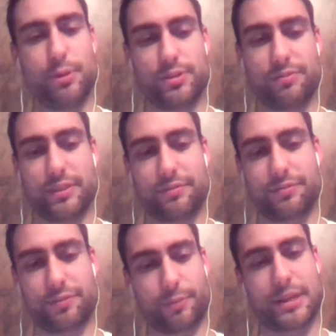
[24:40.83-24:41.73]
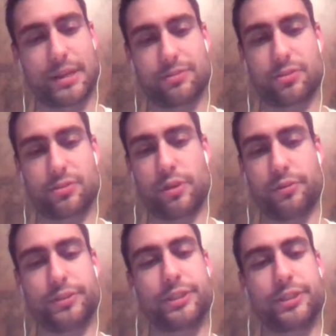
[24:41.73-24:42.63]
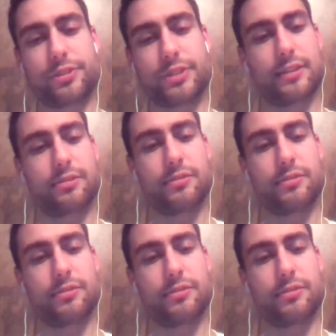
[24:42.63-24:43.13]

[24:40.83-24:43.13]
have lived for about 12 years now.